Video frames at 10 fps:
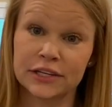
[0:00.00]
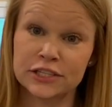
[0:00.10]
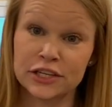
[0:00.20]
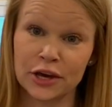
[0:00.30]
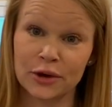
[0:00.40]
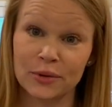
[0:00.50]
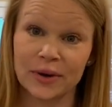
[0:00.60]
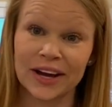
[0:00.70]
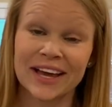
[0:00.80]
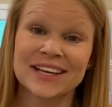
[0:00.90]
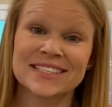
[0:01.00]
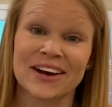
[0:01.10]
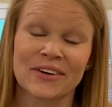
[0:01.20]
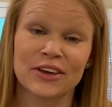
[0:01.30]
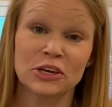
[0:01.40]
2.
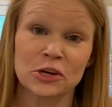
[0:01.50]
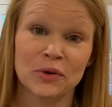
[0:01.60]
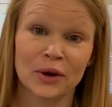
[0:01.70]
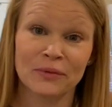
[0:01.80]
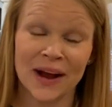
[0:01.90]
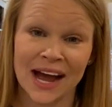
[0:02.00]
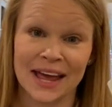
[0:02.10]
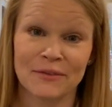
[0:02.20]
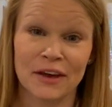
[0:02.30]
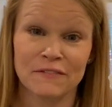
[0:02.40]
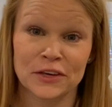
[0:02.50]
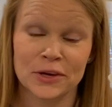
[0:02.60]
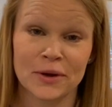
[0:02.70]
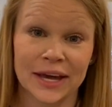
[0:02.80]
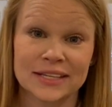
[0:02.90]
So you are right if
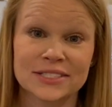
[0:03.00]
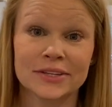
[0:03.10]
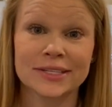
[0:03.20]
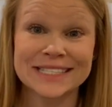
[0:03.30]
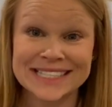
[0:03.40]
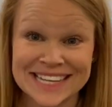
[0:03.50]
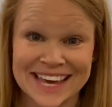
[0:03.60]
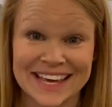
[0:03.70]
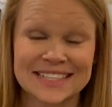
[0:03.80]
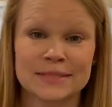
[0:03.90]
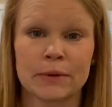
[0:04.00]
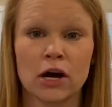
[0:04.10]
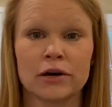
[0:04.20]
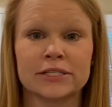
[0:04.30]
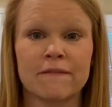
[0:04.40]
you answered 6,
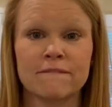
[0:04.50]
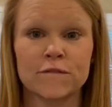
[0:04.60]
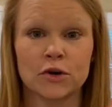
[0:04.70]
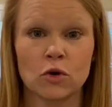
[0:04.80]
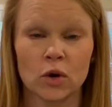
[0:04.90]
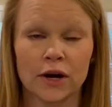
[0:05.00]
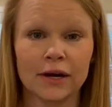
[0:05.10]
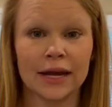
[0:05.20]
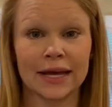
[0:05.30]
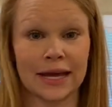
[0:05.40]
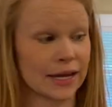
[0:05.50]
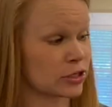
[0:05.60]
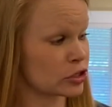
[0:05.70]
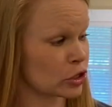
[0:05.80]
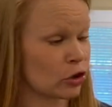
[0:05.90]
because 4
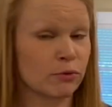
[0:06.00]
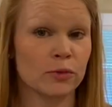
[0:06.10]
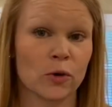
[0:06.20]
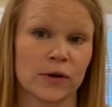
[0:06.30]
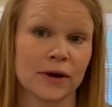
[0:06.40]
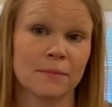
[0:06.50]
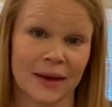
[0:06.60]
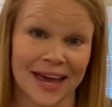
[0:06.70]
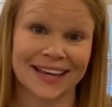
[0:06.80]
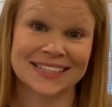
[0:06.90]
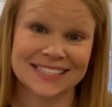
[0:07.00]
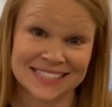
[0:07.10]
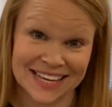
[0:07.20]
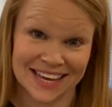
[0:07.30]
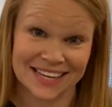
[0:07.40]
and 2 more make
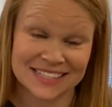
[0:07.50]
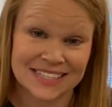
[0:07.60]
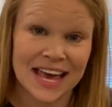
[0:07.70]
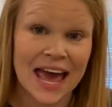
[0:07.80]
6.